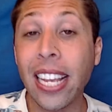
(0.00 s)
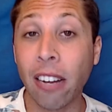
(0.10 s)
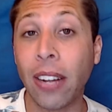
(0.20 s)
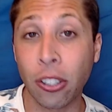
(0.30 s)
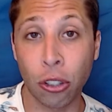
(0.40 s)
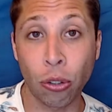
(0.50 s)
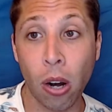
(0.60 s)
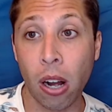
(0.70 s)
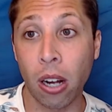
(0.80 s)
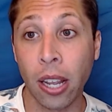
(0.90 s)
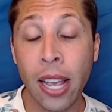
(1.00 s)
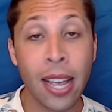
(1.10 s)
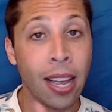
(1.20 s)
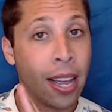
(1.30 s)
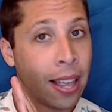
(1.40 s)
of as strong.
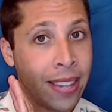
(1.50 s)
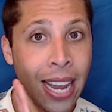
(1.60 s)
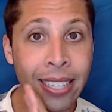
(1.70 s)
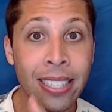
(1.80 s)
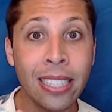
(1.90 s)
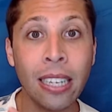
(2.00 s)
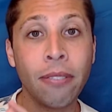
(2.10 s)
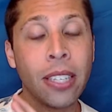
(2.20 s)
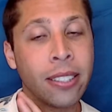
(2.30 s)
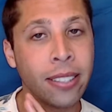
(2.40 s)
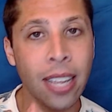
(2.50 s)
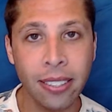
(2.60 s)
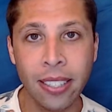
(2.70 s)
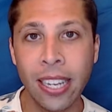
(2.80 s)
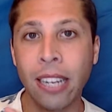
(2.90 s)
The idea of
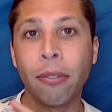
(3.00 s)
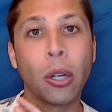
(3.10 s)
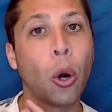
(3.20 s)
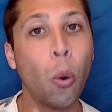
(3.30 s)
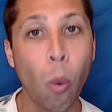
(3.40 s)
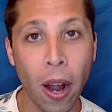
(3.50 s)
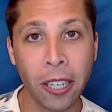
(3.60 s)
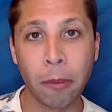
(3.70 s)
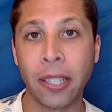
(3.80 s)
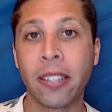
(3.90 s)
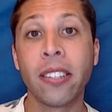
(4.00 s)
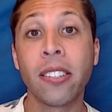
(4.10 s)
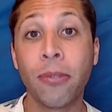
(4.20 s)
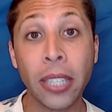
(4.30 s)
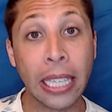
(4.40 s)
necessity, of requirement, this is
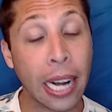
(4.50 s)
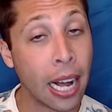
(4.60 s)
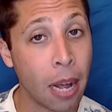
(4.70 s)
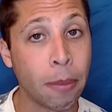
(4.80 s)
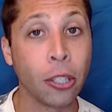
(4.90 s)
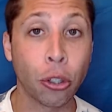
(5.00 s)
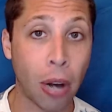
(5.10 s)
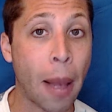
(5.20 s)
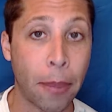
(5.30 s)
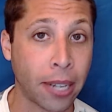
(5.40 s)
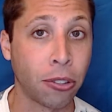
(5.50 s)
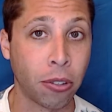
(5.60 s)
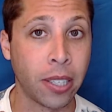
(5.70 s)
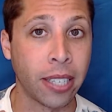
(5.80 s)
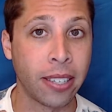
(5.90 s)
a very common trap answer
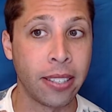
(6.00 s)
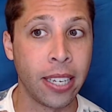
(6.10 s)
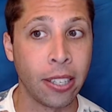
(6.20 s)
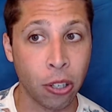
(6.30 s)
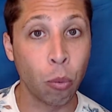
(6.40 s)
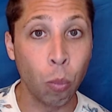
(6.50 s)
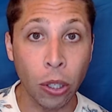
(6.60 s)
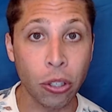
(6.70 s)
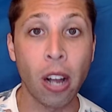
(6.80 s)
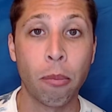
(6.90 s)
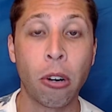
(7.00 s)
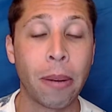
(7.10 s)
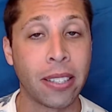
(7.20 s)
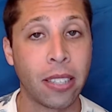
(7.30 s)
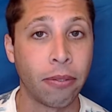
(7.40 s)
on the S A T, so we'll talk more
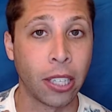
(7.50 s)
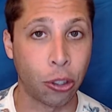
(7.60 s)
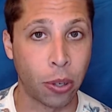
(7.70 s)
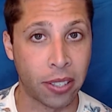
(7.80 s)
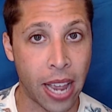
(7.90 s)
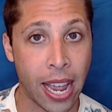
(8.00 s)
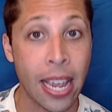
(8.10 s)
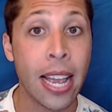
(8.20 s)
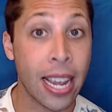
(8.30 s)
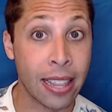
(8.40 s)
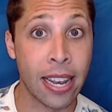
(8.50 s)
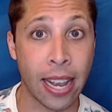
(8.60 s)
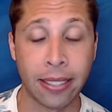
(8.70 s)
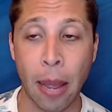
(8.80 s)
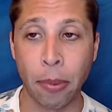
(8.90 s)
about stuff like choice A in the
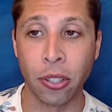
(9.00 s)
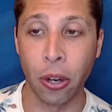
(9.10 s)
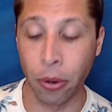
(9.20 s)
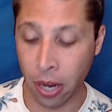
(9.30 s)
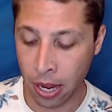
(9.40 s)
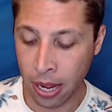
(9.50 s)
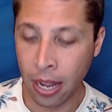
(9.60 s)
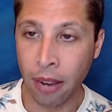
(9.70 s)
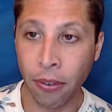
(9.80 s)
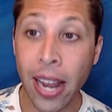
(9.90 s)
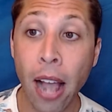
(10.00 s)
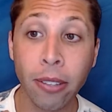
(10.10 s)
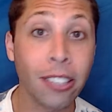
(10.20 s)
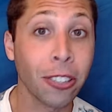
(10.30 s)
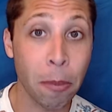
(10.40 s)
next episode. For now,
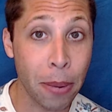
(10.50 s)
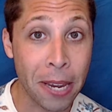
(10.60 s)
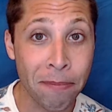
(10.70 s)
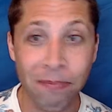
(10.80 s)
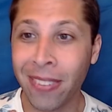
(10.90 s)
let's look at B.